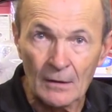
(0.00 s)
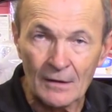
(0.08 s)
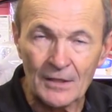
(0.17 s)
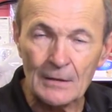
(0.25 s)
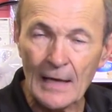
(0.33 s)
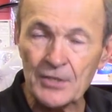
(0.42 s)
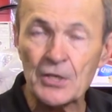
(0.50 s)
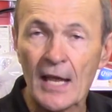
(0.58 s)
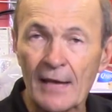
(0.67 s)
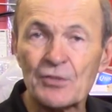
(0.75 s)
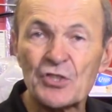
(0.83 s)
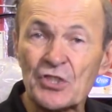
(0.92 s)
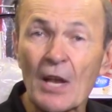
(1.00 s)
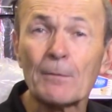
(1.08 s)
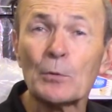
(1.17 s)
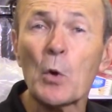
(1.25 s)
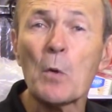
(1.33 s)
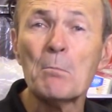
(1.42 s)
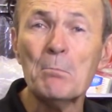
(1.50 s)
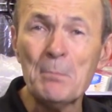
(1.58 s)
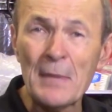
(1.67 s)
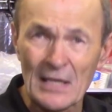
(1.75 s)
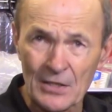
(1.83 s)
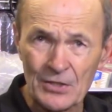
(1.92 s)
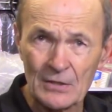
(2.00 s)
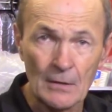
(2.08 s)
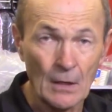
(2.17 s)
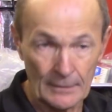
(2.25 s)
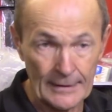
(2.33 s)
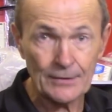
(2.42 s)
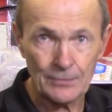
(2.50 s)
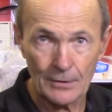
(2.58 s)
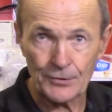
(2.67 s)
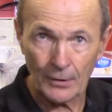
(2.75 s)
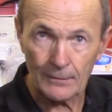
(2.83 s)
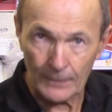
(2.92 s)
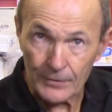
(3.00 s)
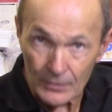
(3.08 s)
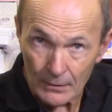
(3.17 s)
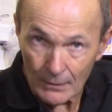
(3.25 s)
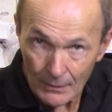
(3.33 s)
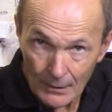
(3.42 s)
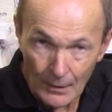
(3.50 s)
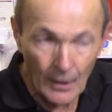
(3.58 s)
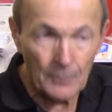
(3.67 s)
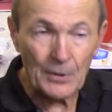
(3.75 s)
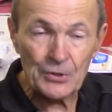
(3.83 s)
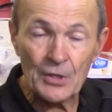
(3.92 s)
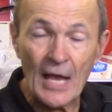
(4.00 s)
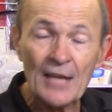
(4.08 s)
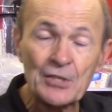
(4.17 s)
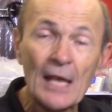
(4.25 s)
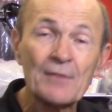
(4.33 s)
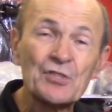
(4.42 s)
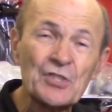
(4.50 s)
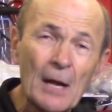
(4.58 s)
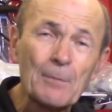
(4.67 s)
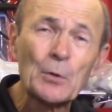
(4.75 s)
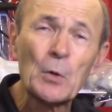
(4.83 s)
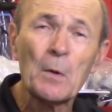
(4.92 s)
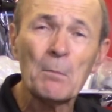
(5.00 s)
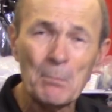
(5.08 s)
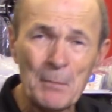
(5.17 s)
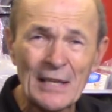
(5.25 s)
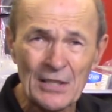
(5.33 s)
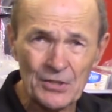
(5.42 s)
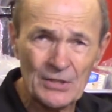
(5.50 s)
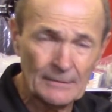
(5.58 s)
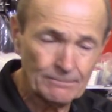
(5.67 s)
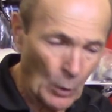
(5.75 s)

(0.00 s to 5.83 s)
You actually have several minutes. Now get to the surface, but you actually have several minutes.